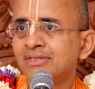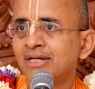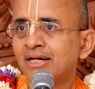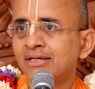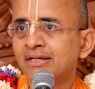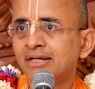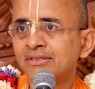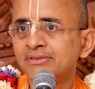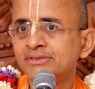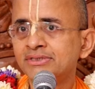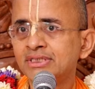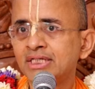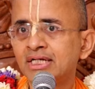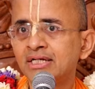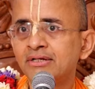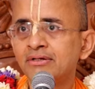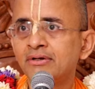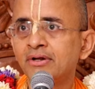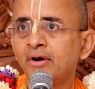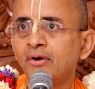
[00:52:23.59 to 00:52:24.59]
The
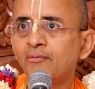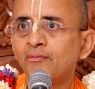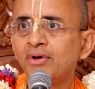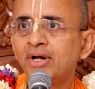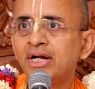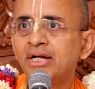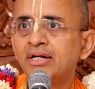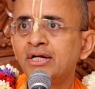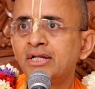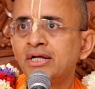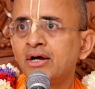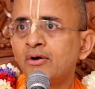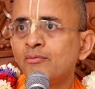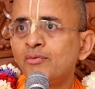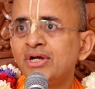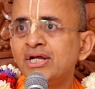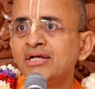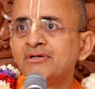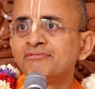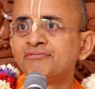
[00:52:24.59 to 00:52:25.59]
attention went
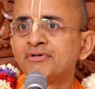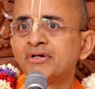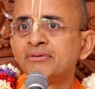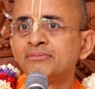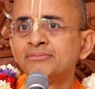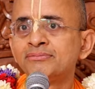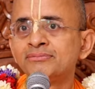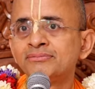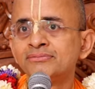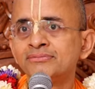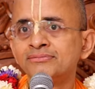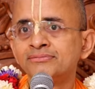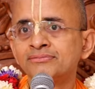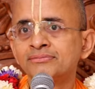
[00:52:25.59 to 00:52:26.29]
away from